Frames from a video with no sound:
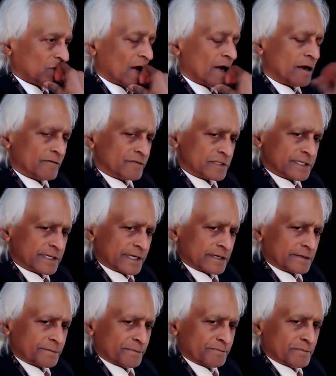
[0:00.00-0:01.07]
I obviously
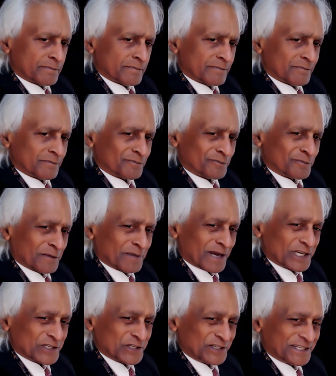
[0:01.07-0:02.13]
get
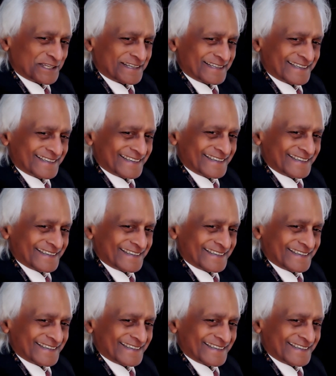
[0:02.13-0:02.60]
passionate